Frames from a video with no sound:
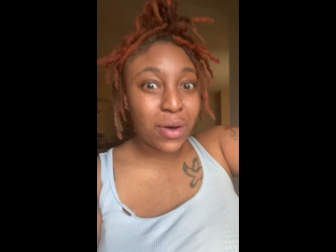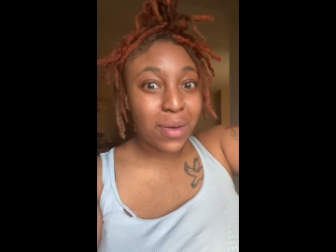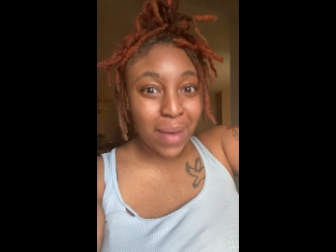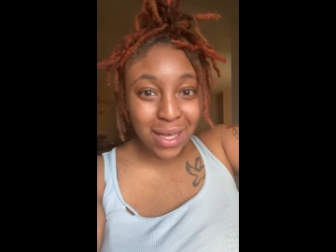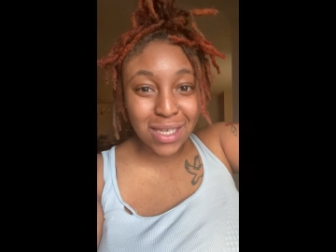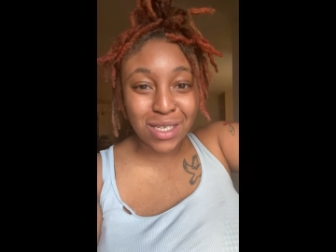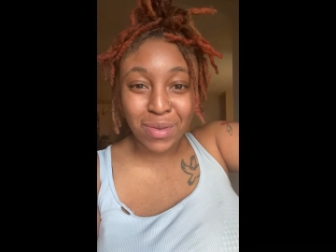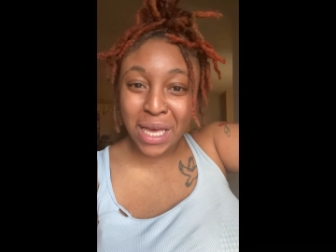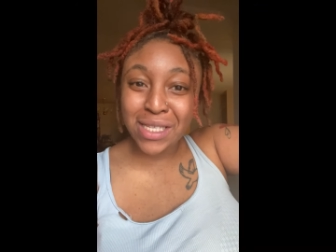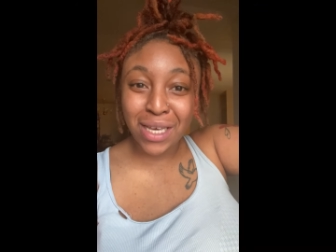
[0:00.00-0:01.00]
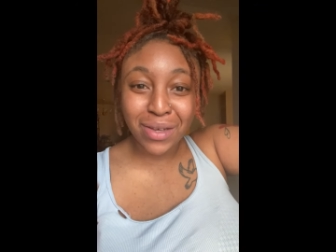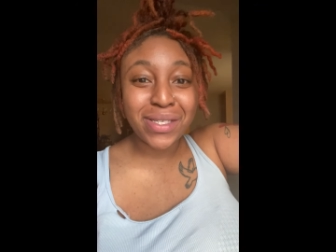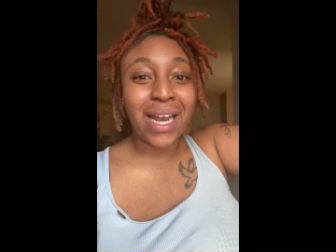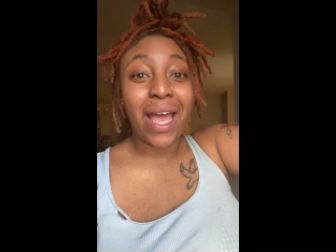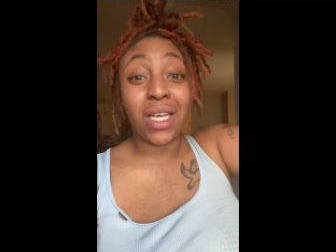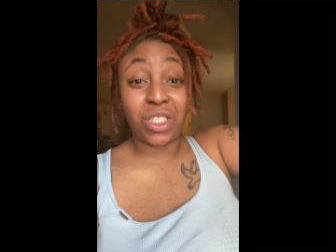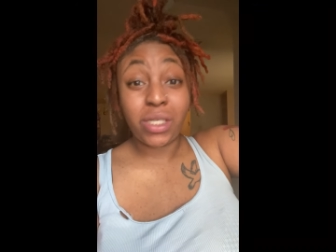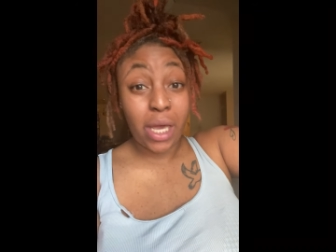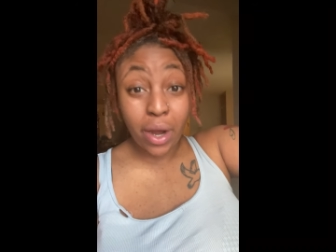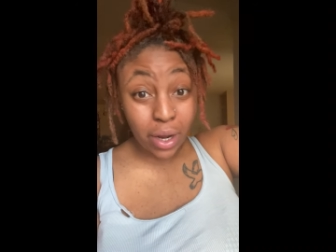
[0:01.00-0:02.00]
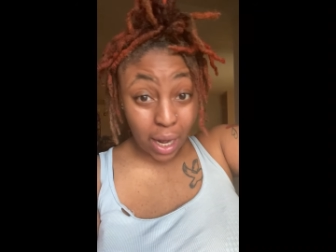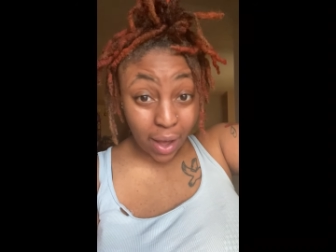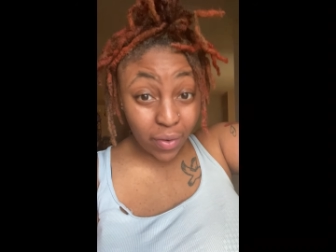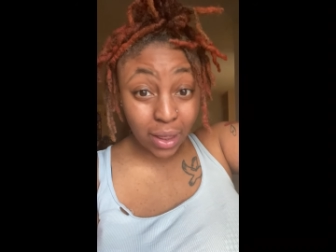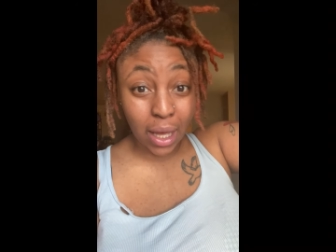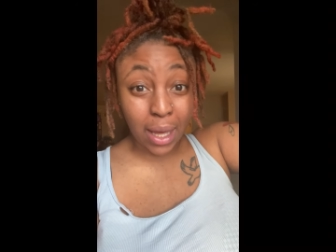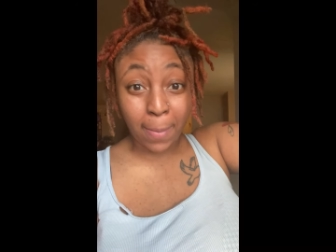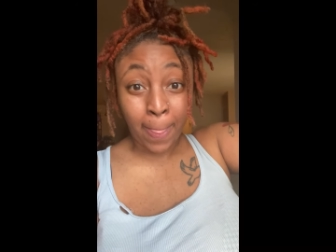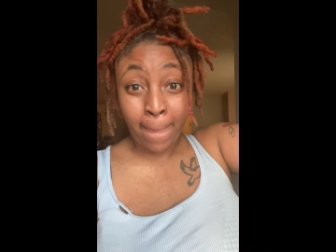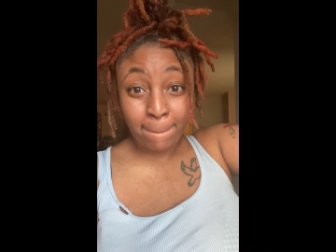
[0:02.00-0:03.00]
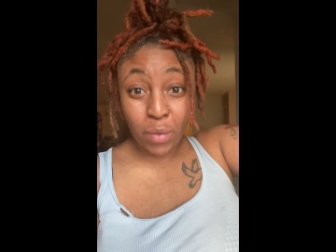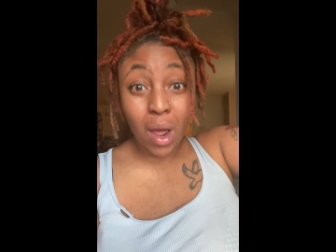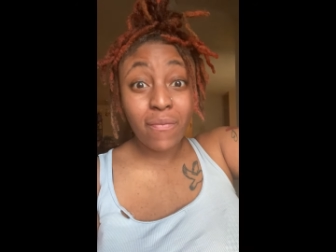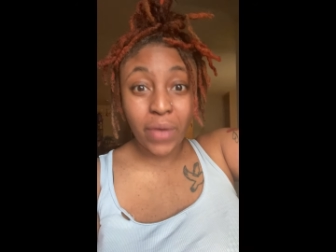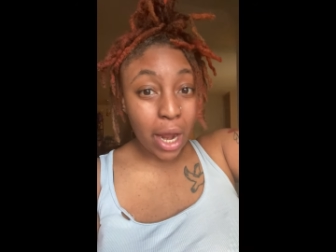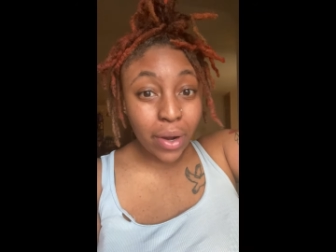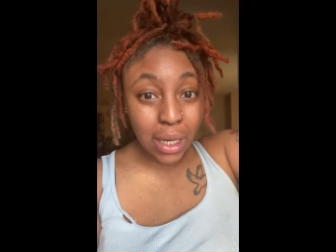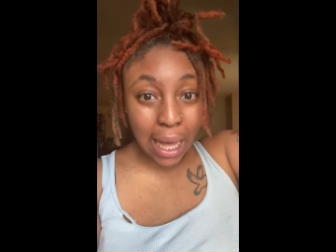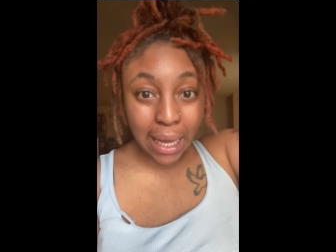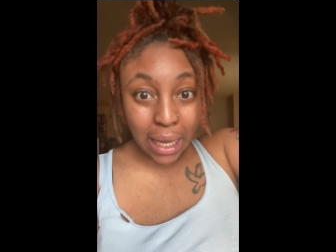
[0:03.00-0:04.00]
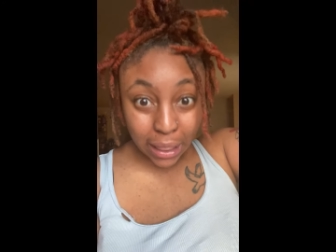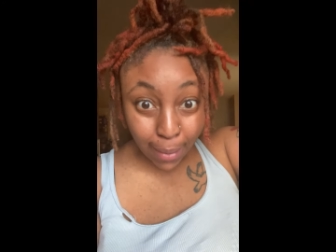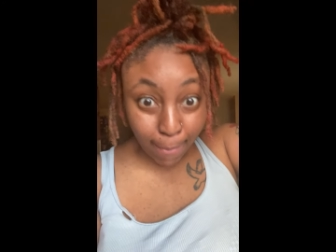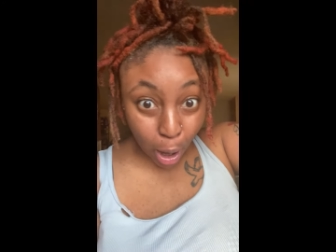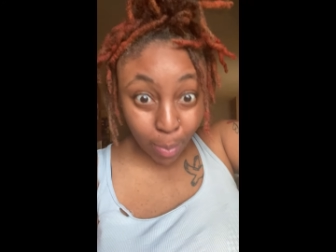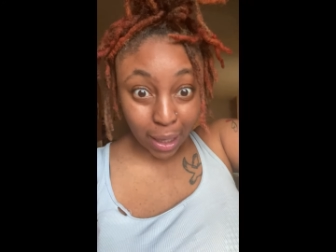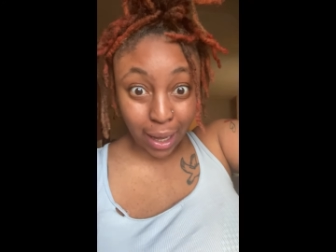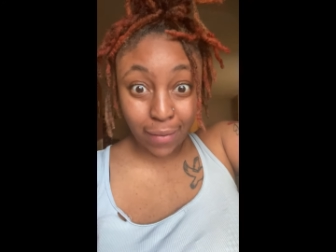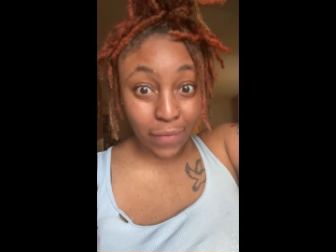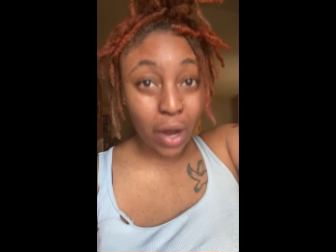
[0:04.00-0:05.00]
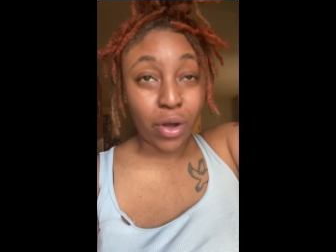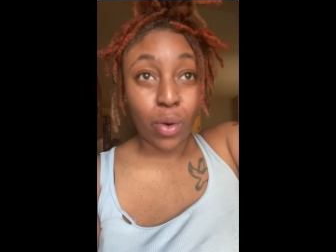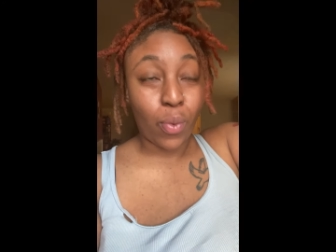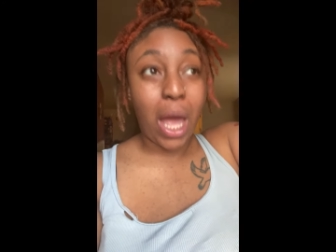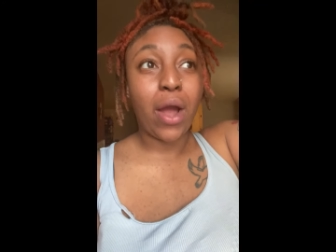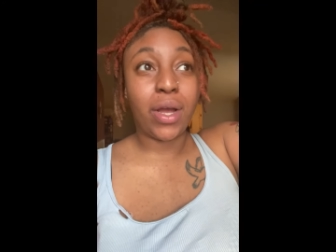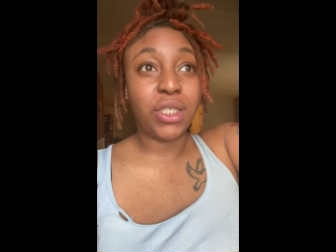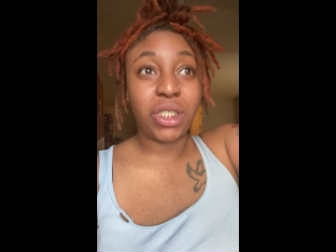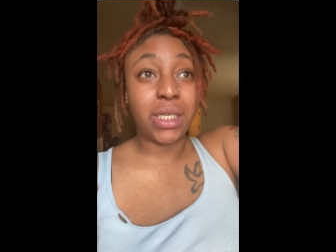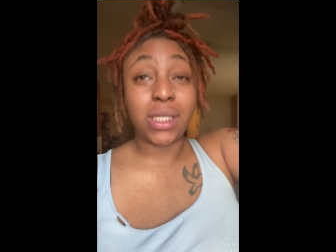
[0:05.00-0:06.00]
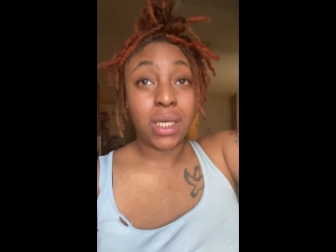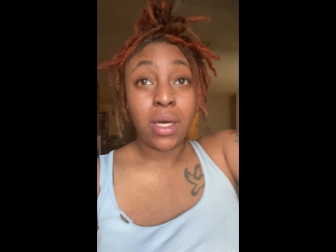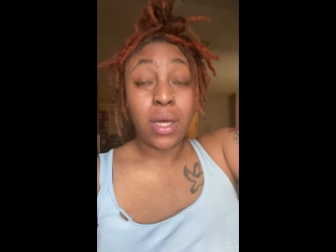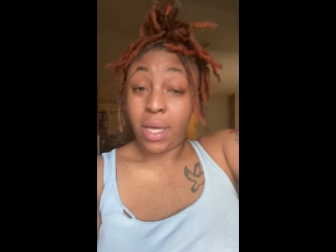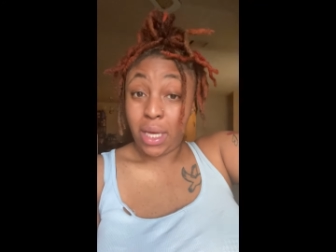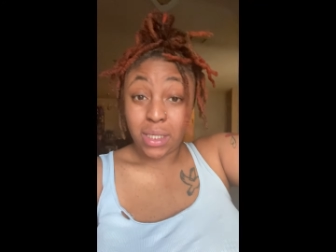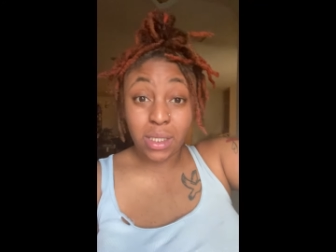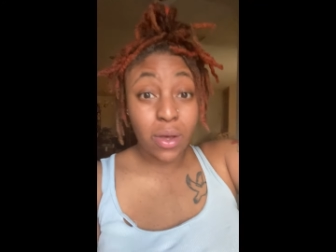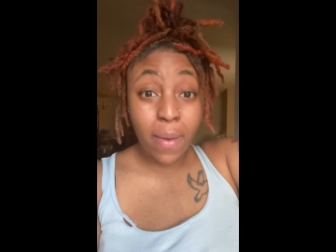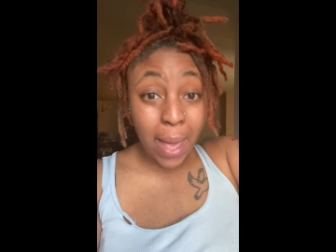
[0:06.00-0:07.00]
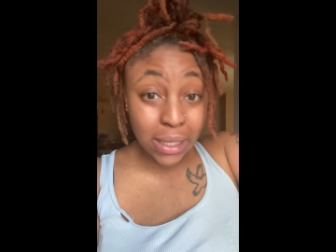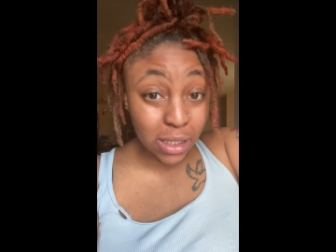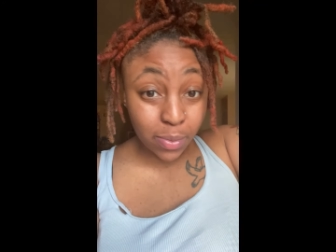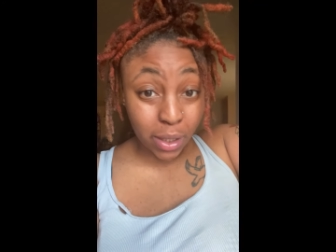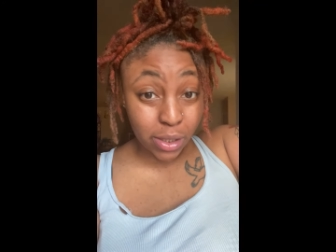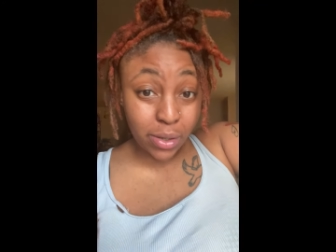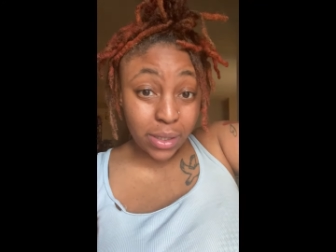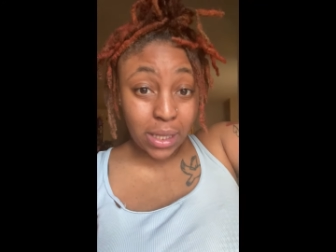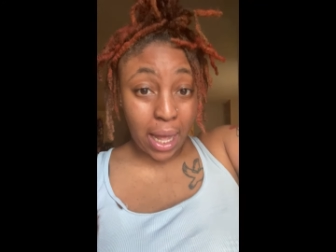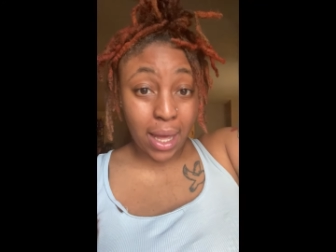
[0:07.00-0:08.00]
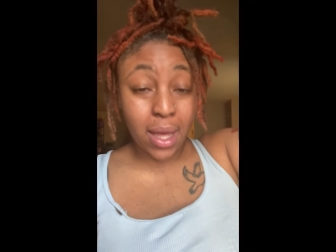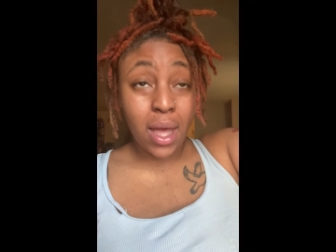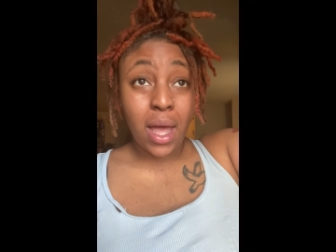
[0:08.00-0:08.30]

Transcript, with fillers: amazes me till today. And she's here and everything. You know, I'm very like in the moment, like I'm very aware. It's just, it still amazes me to this day.